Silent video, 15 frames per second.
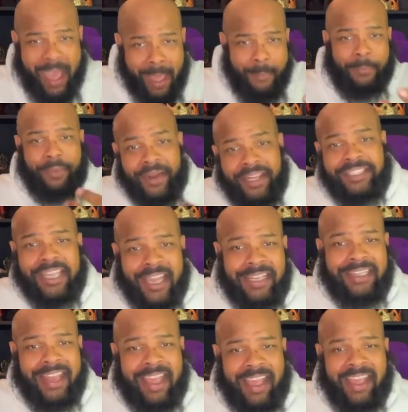I
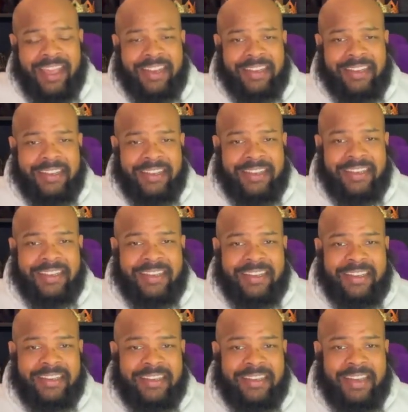appreciate that.
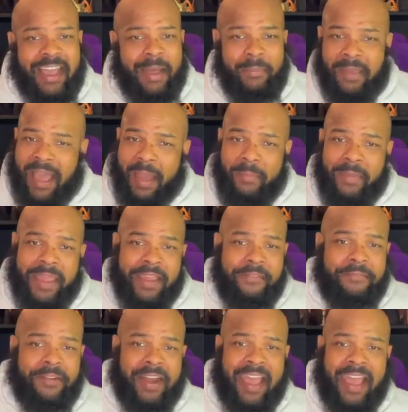I'm, I'm here
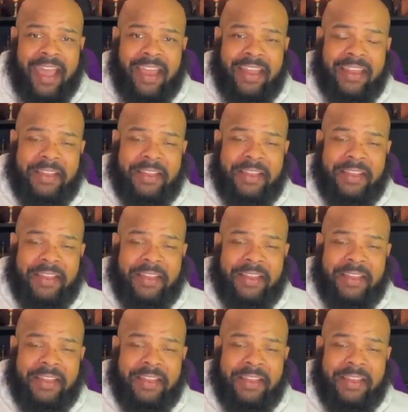for that.